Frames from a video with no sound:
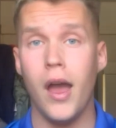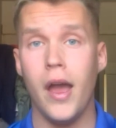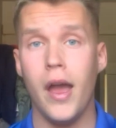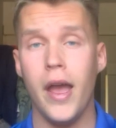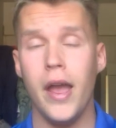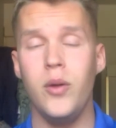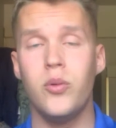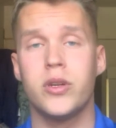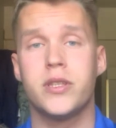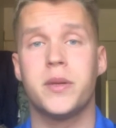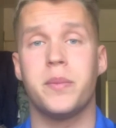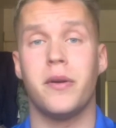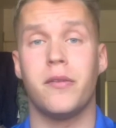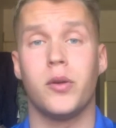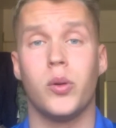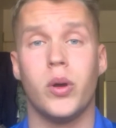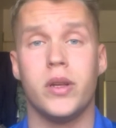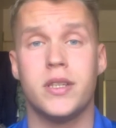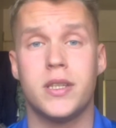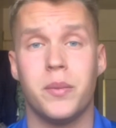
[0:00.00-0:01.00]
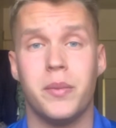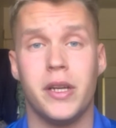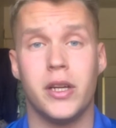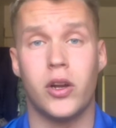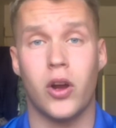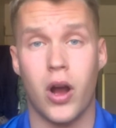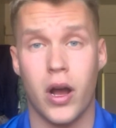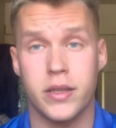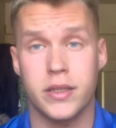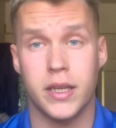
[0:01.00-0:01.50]
Hey, what's up everyone? Simeon
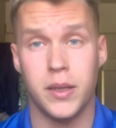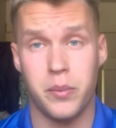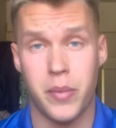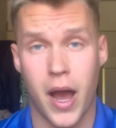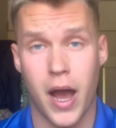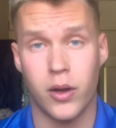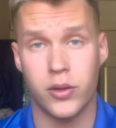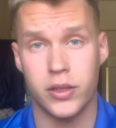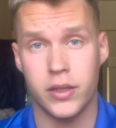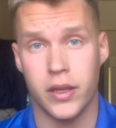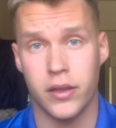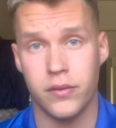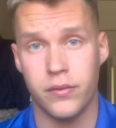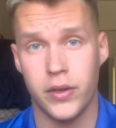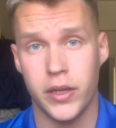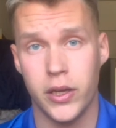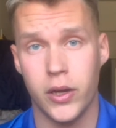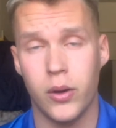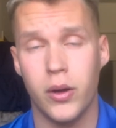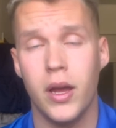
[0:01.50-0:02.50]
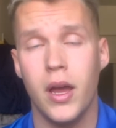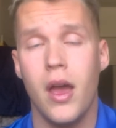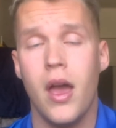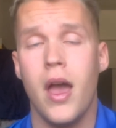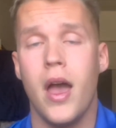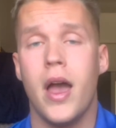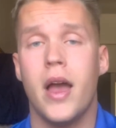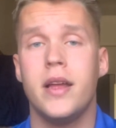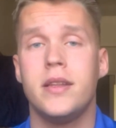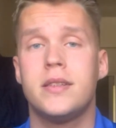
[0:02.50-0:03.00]
Krosky back with another video.
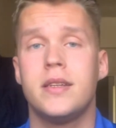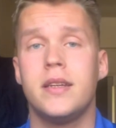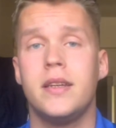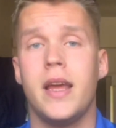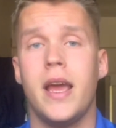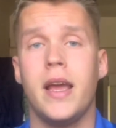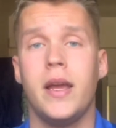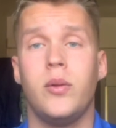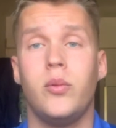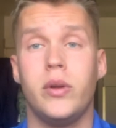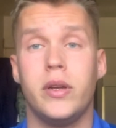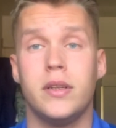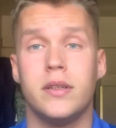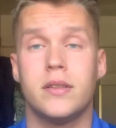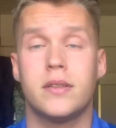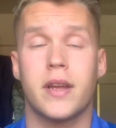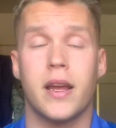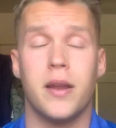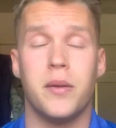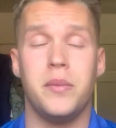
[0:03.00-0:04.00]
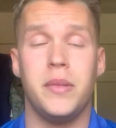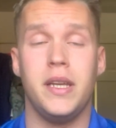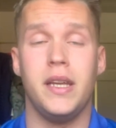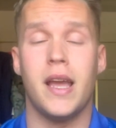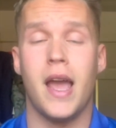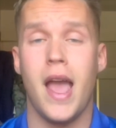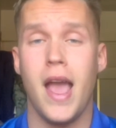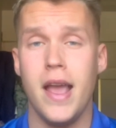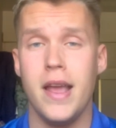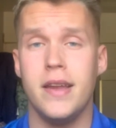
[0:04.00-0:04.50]
And today is going to
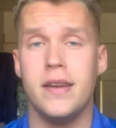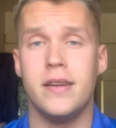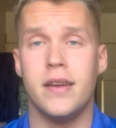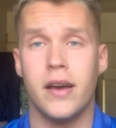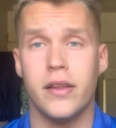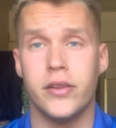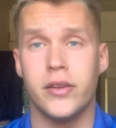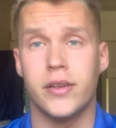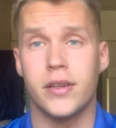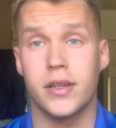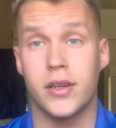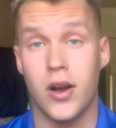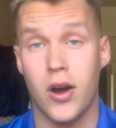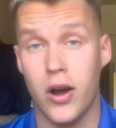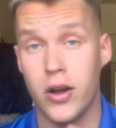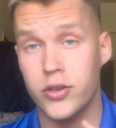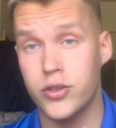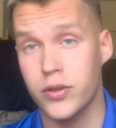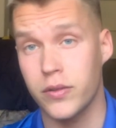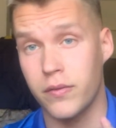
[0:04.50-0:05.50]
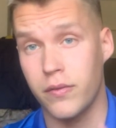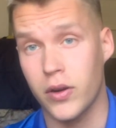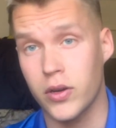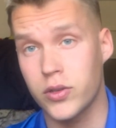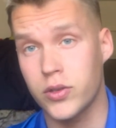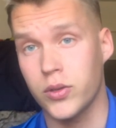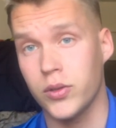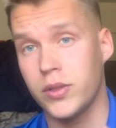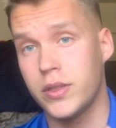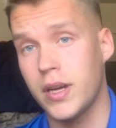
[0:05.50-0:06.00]
be another
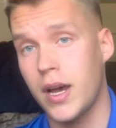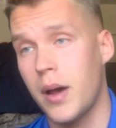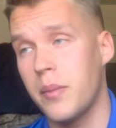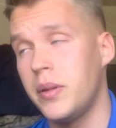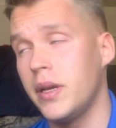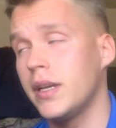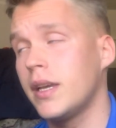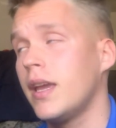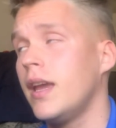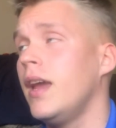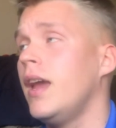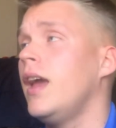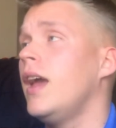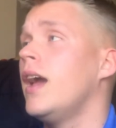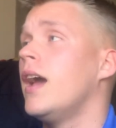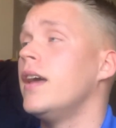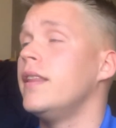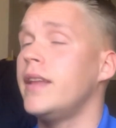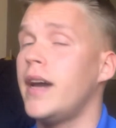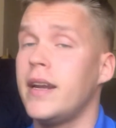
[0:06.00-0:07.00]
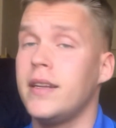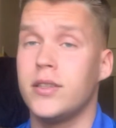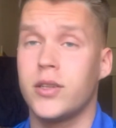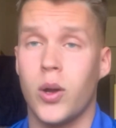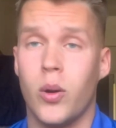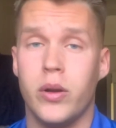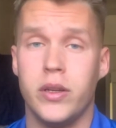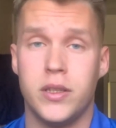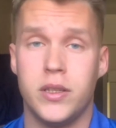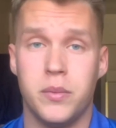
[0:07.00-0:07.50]
controversial topic, and that is
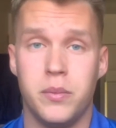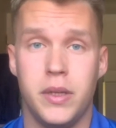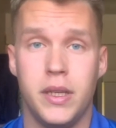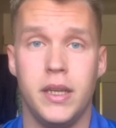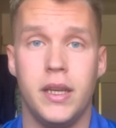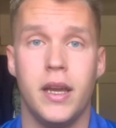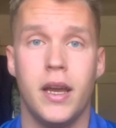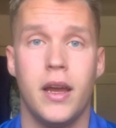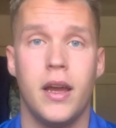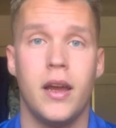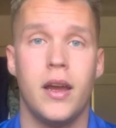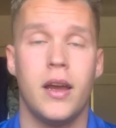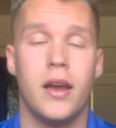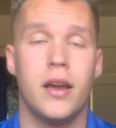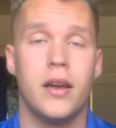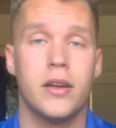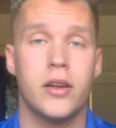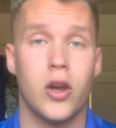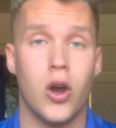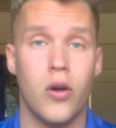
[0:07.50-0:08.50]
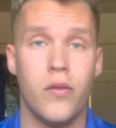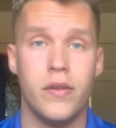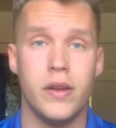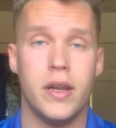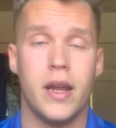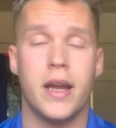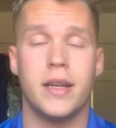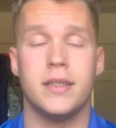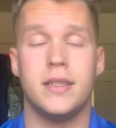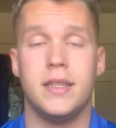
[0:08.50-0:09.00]
going to be
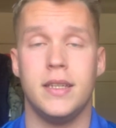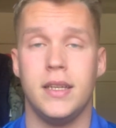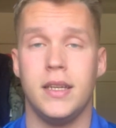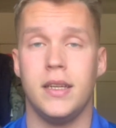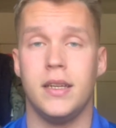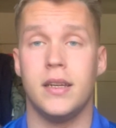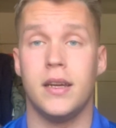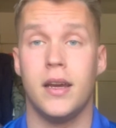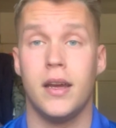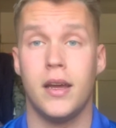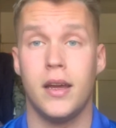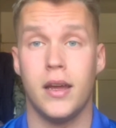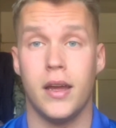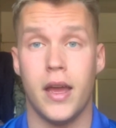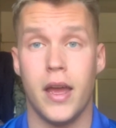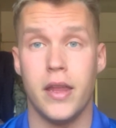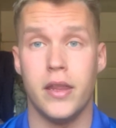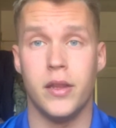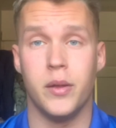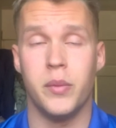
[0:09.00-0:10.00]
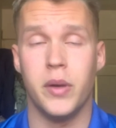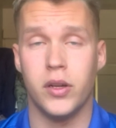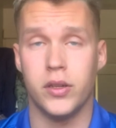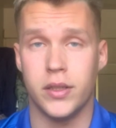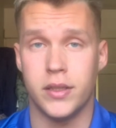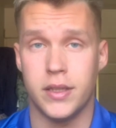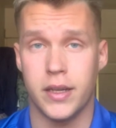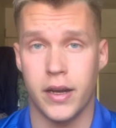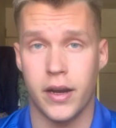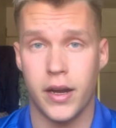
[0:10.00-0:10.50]
COVID-19 in the
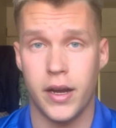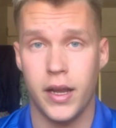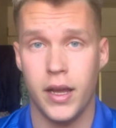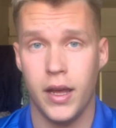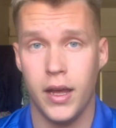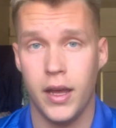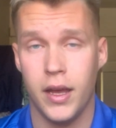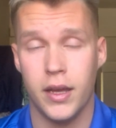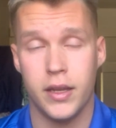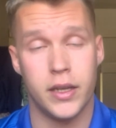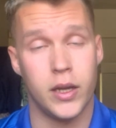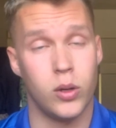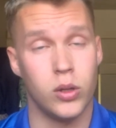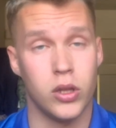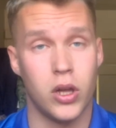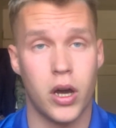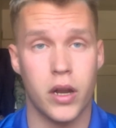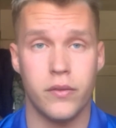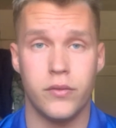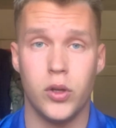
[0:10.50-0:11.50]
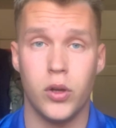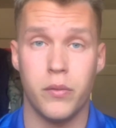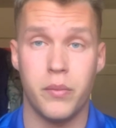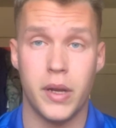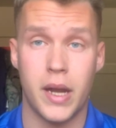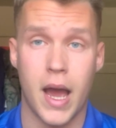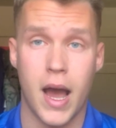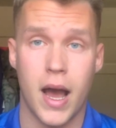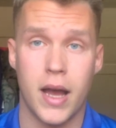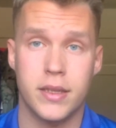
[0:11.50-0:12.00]
military. Now, a lot of you have
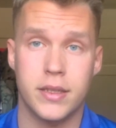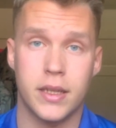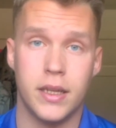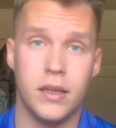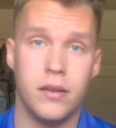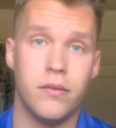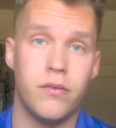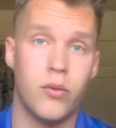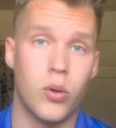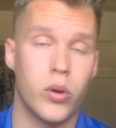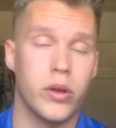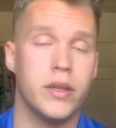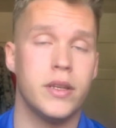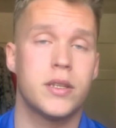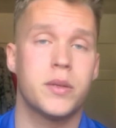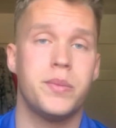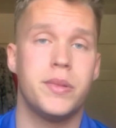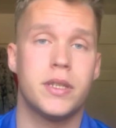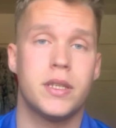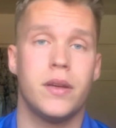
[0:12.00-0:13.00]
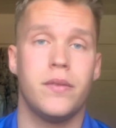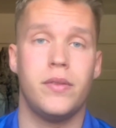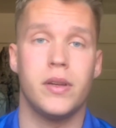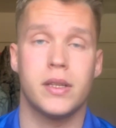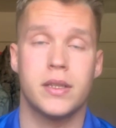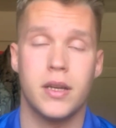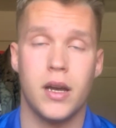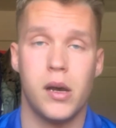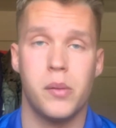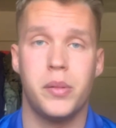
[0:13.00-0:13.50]
been asking for this specific
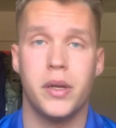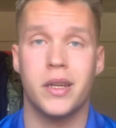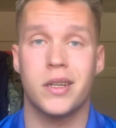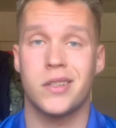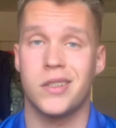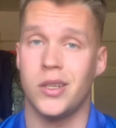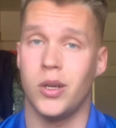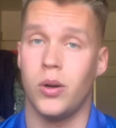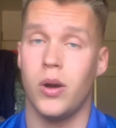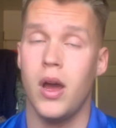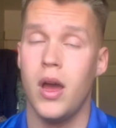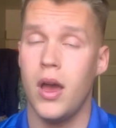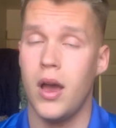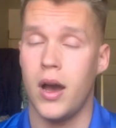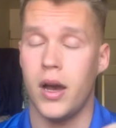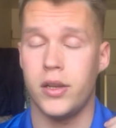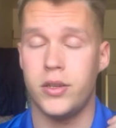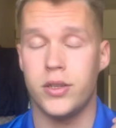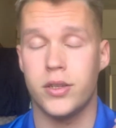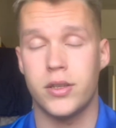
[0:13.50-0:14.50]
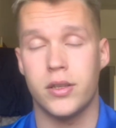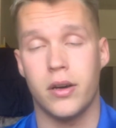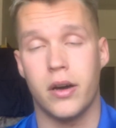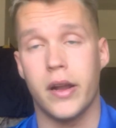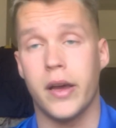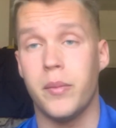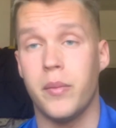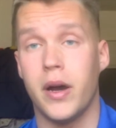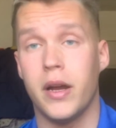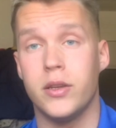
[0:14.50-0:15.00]
topic, so I just thought
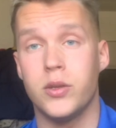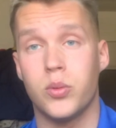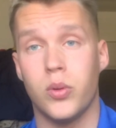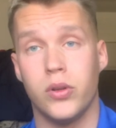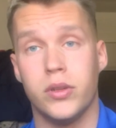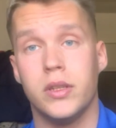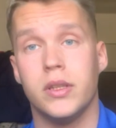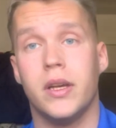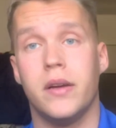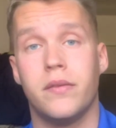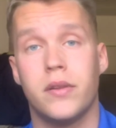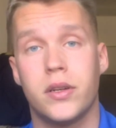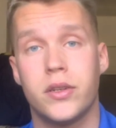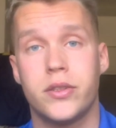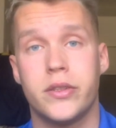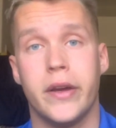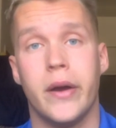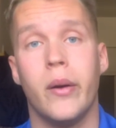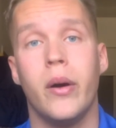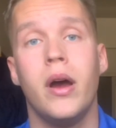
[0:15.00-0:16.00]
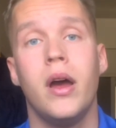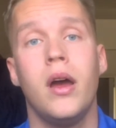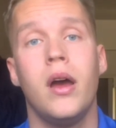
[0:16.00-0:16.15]
I might as well deliver. So